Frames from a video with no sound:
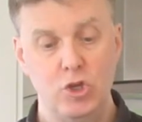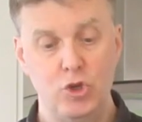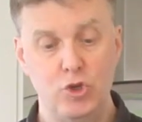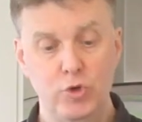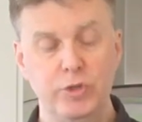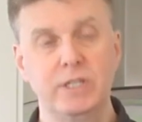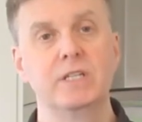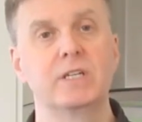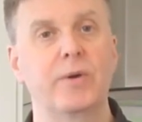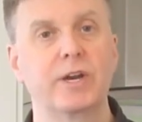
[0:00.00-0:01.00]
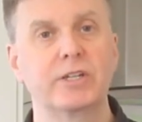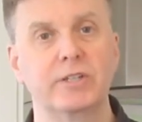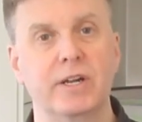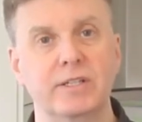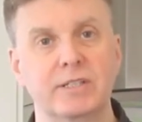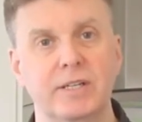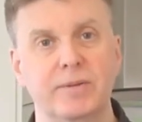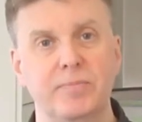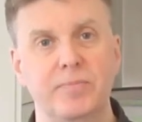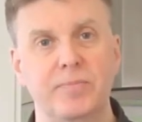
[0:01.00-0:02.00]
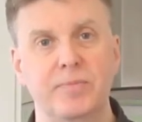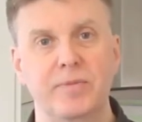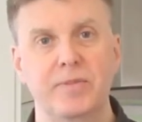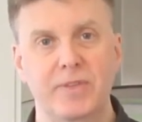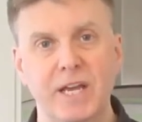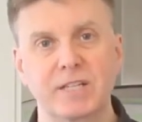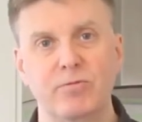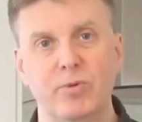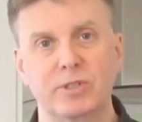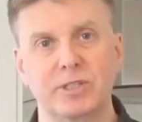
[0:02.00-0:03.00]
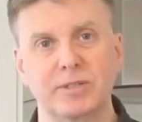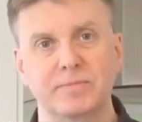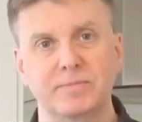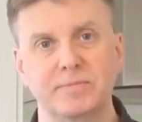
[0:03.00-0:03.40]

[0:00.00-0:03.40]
using directionality. Thanks for watching.